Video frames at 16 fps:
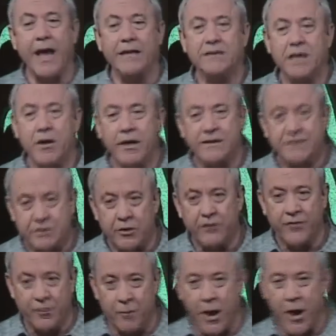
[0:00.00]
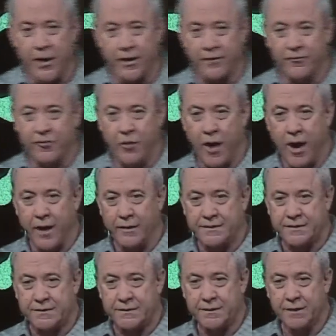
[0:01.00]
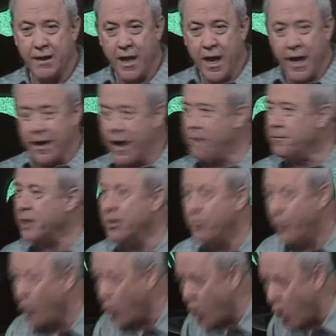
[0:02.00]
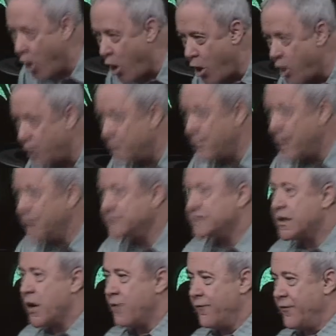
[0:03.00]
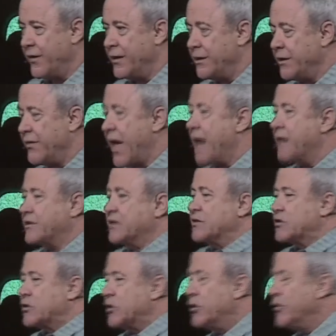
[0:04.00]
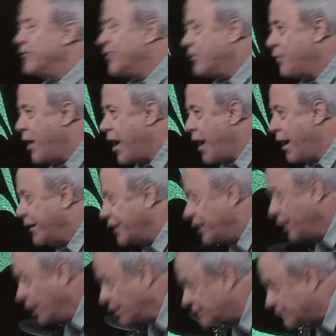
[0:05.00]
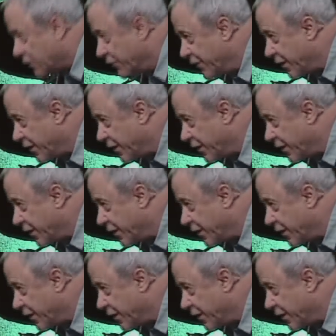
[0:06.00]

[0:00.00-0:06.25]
that's how I serve the body of Christ. And I'm going to pour all of myself into that to serve the body so